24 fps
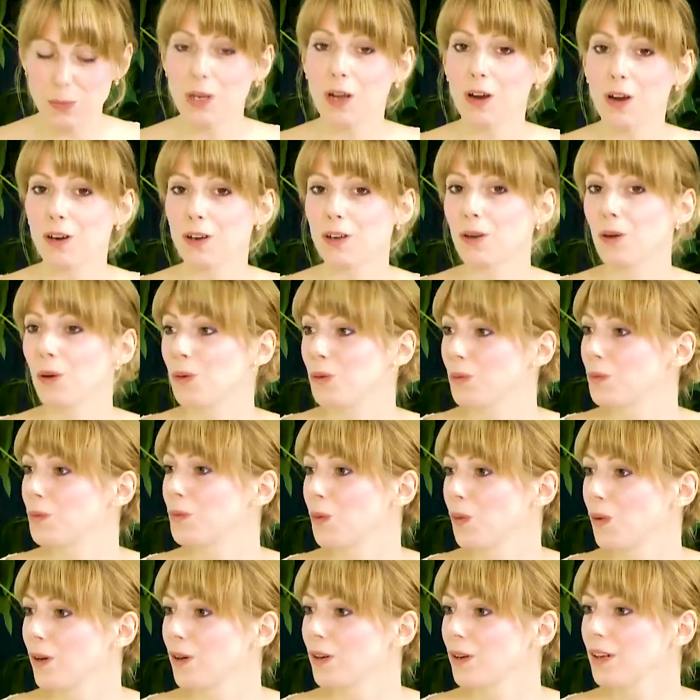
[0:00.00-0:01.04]
We are known
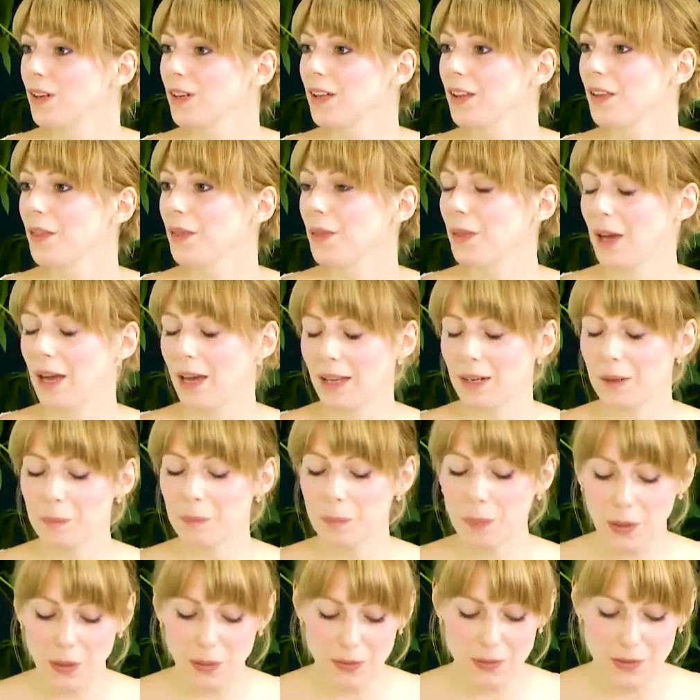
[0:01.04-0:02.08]
for that,
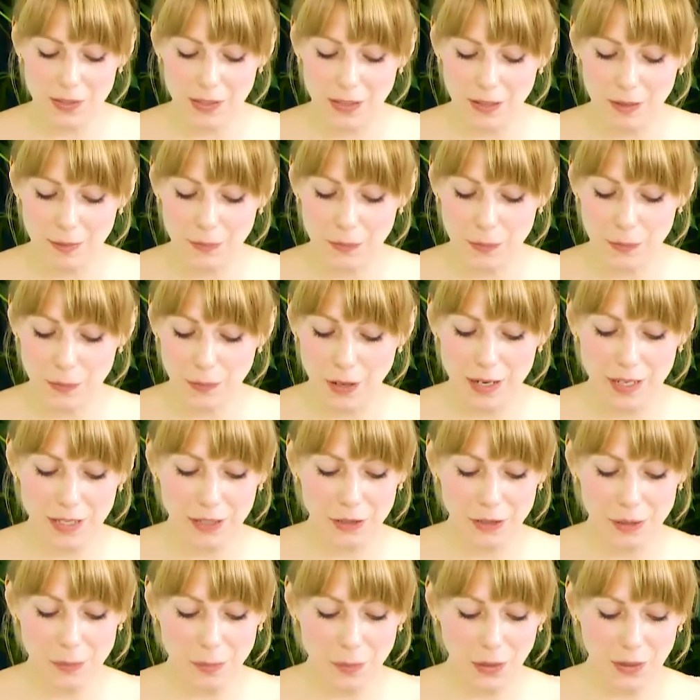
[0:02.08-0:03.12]
but for
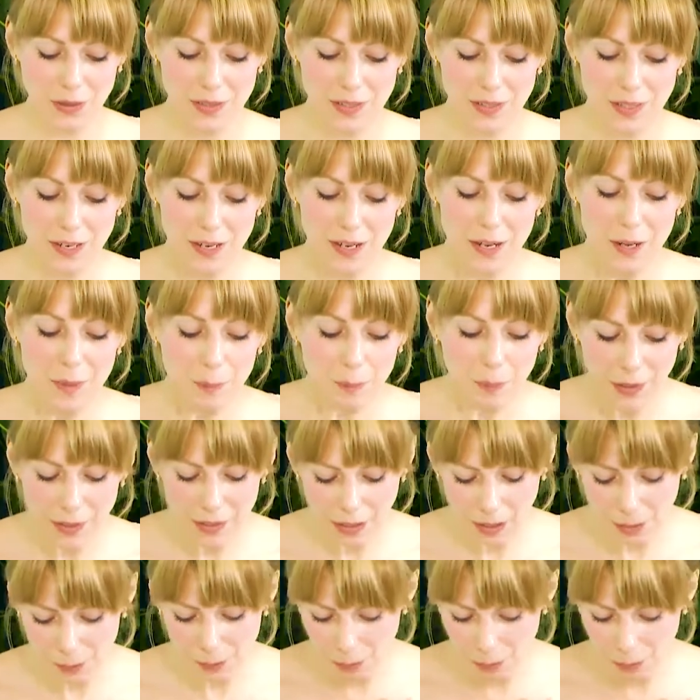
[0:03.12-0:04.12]
writing good books. But I